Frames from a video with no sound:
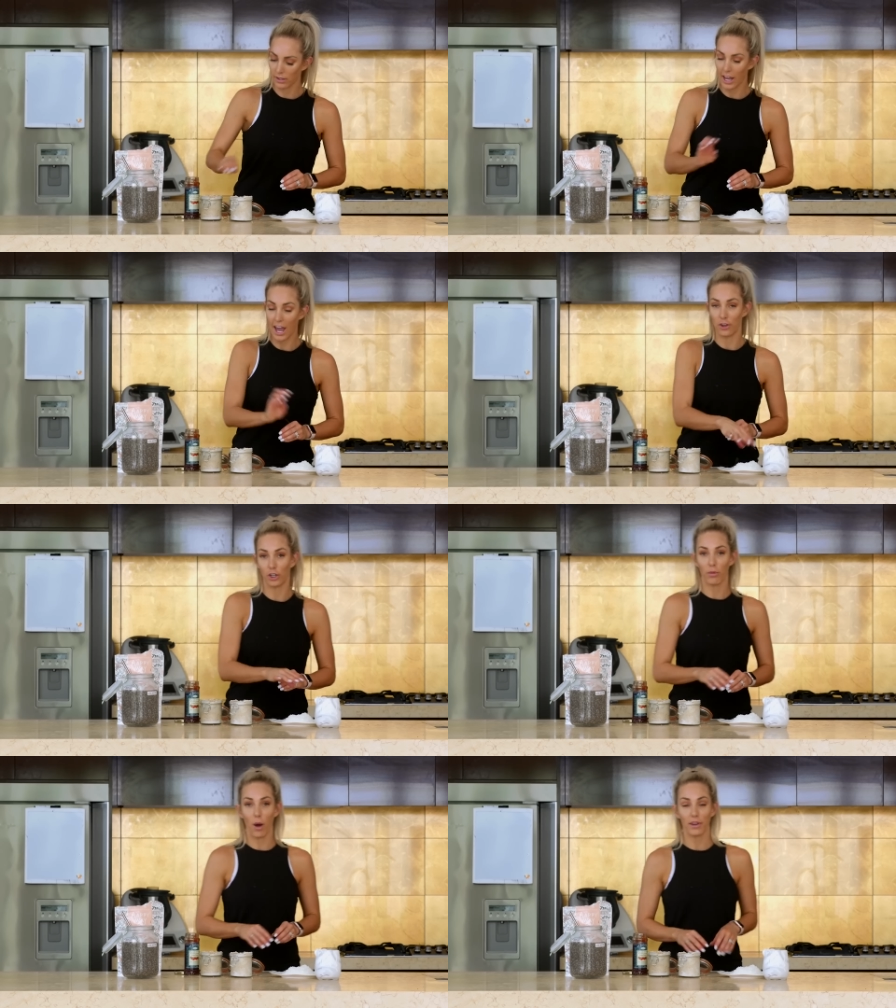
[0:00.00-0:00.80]
and then you
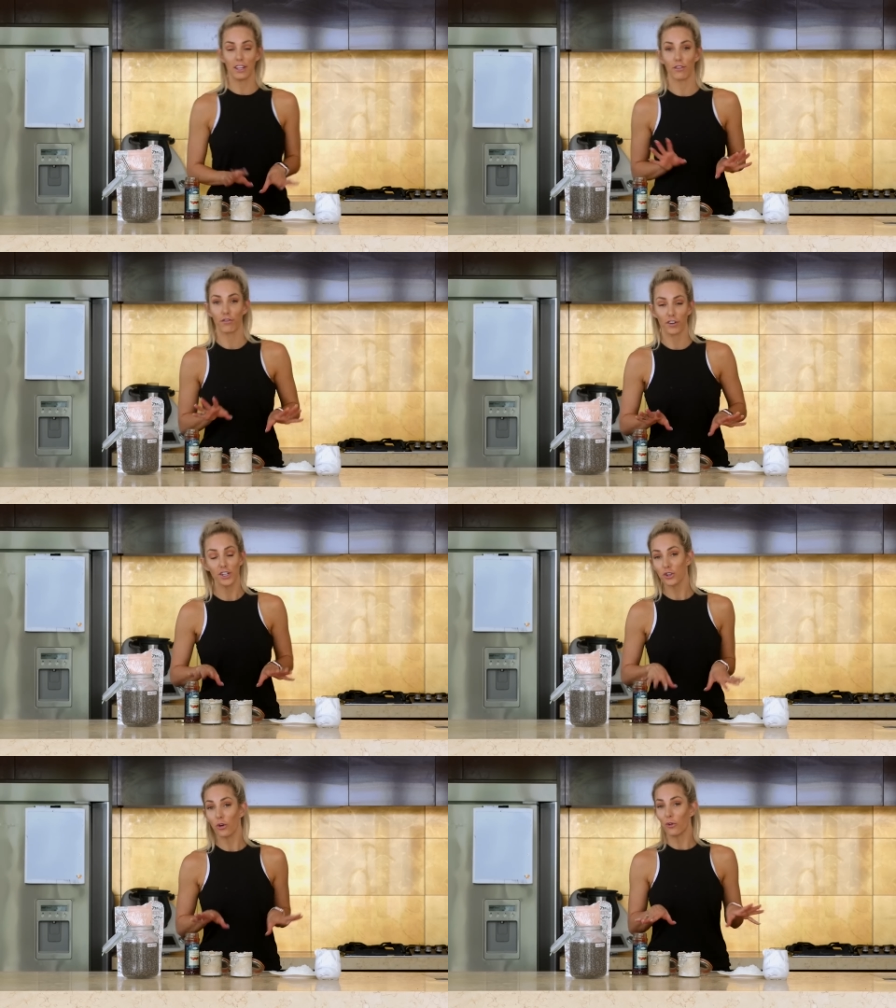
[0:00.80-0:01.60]
can pop it in the
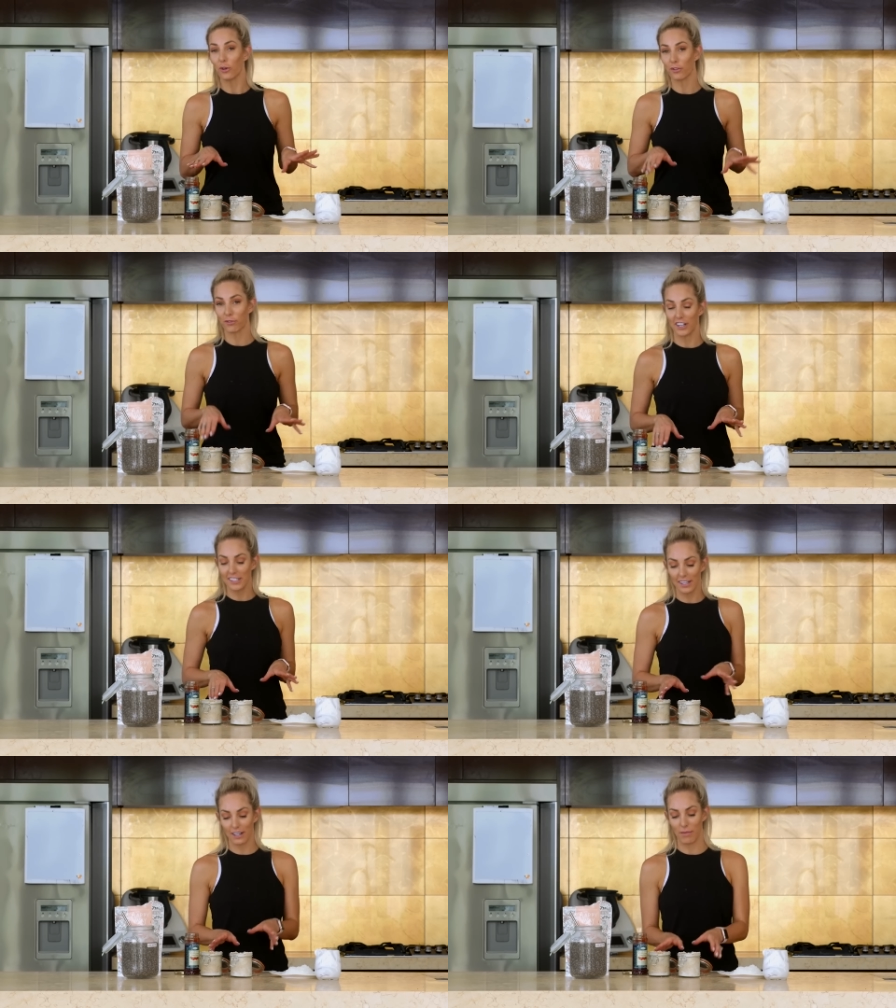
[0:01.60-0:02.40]
fridge or the
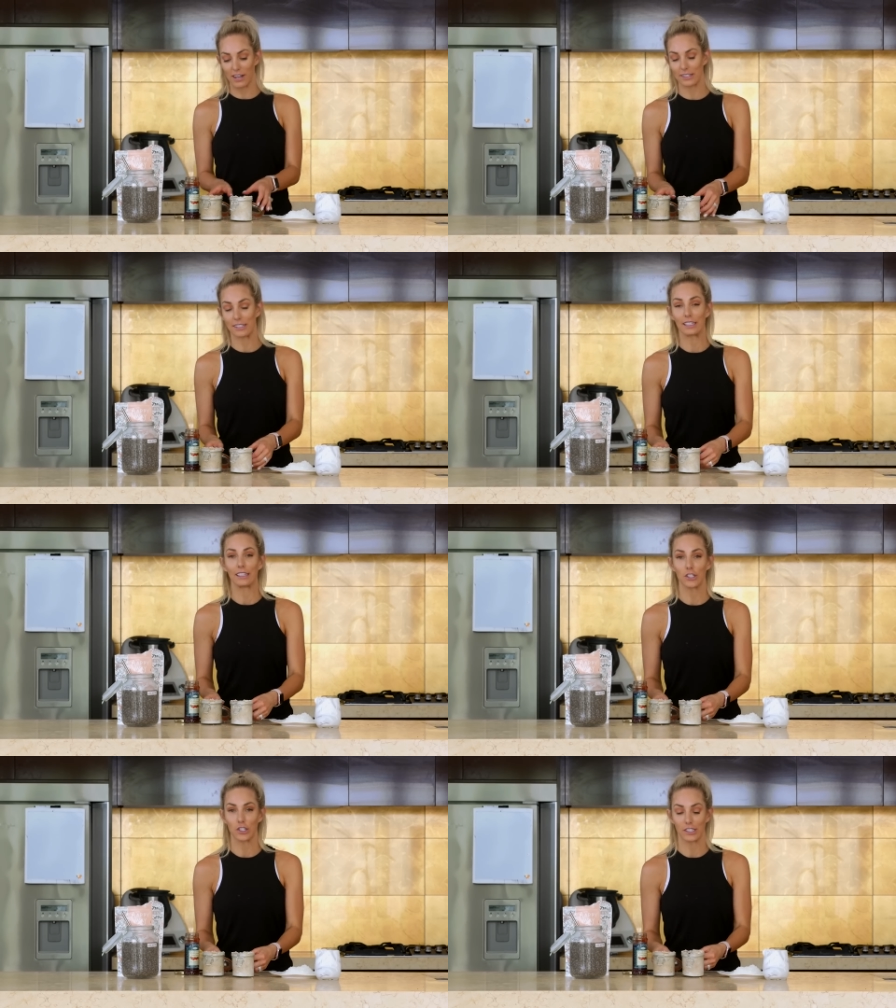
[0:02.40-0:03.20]
freezer, and it makes a
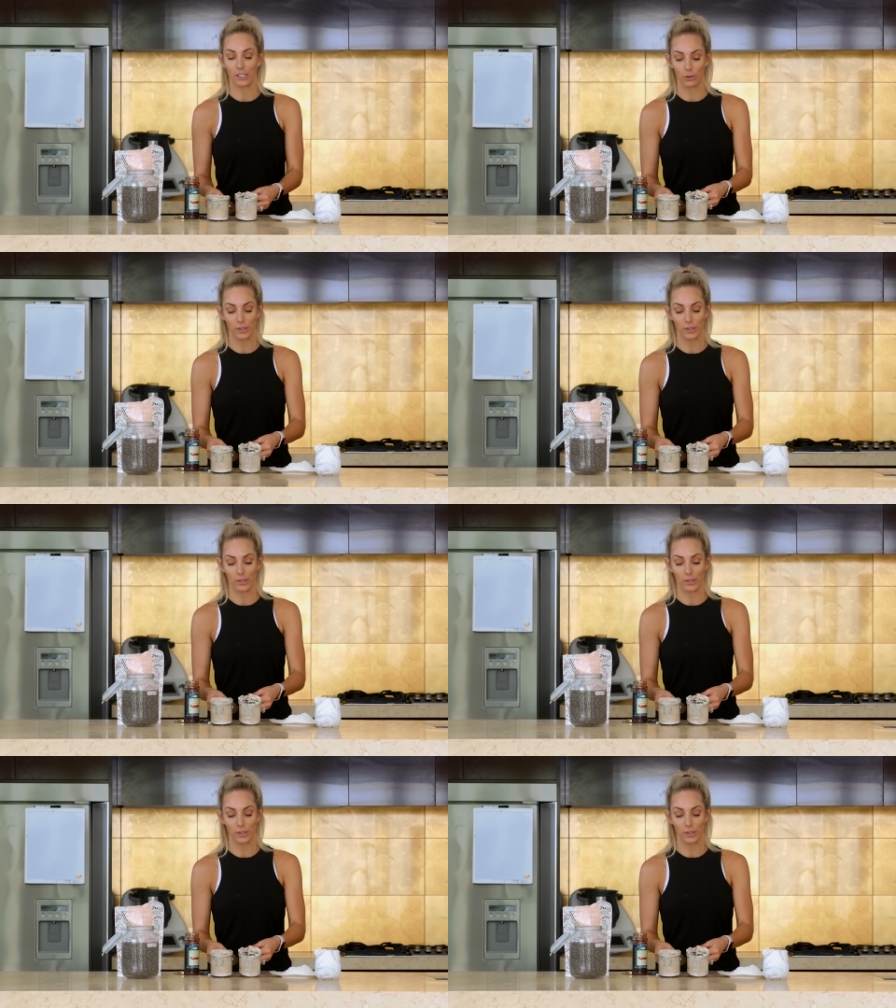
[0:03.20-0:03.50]
delicious little